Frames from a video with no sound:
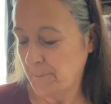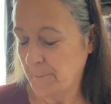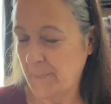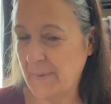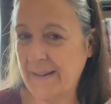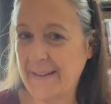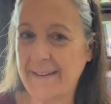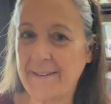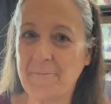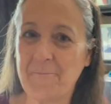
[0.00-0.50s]

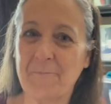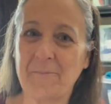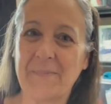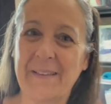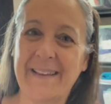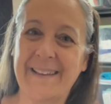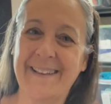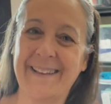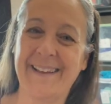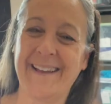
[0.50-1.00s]
But
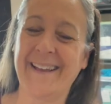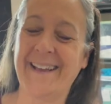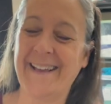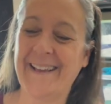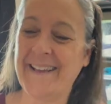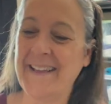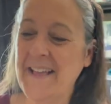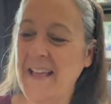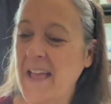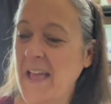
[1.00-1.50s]

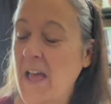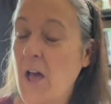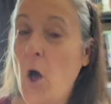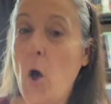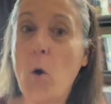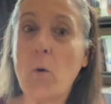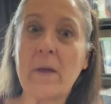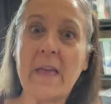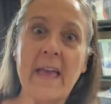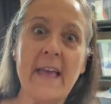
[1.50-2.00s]

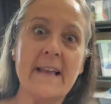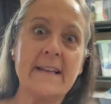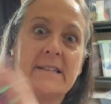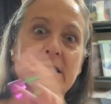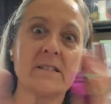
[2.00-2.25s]
okay,